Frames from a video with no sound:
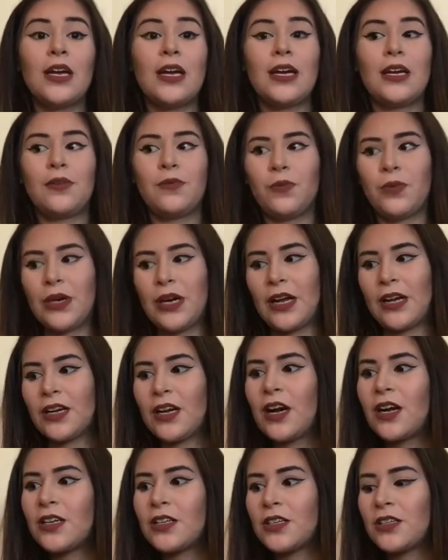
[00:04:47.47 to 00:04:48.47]
and when I
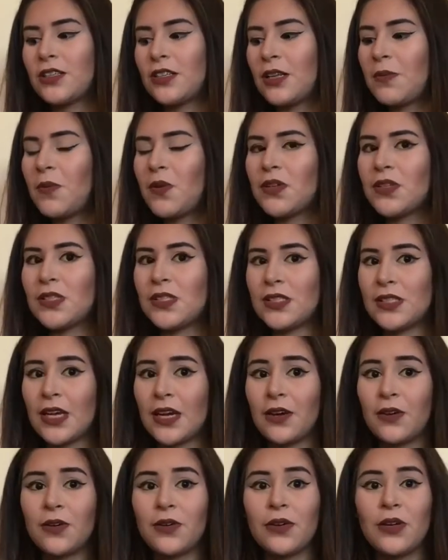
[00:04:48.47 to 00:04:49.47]
caught them on
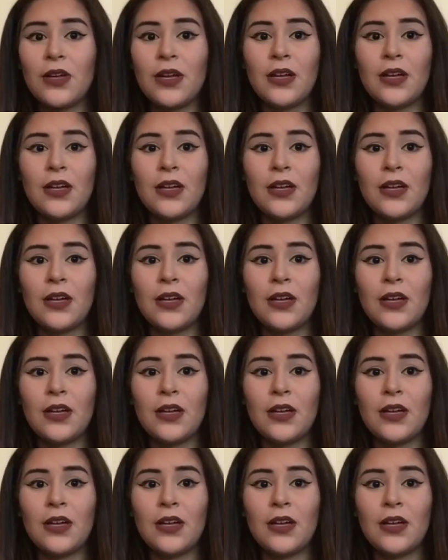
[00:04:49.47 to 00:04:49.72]
sale